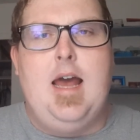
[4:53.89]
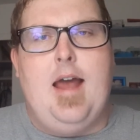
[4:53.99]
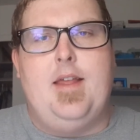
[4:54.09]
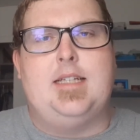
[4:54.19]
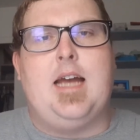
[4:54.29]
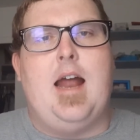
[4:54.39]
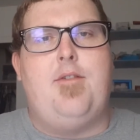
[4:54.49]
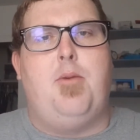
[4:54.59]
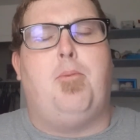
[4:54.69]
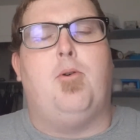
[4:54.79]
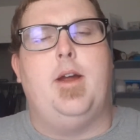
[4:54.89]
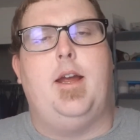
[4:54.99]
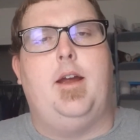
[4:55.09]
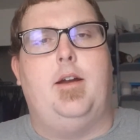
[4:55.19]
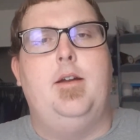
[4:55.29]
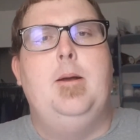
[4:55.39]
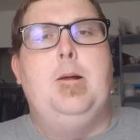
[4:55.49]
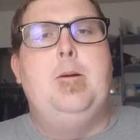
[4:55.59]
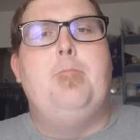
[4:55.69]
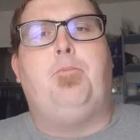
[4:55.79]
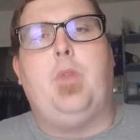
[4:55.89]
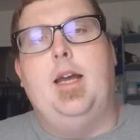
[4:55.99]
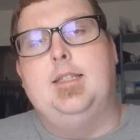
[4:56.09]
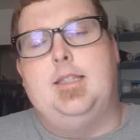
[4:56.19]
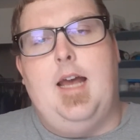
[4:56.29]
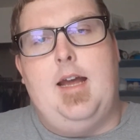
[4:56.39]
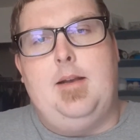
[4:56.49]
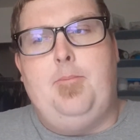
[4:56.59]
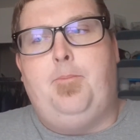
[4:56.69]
And that's kind of the point here is that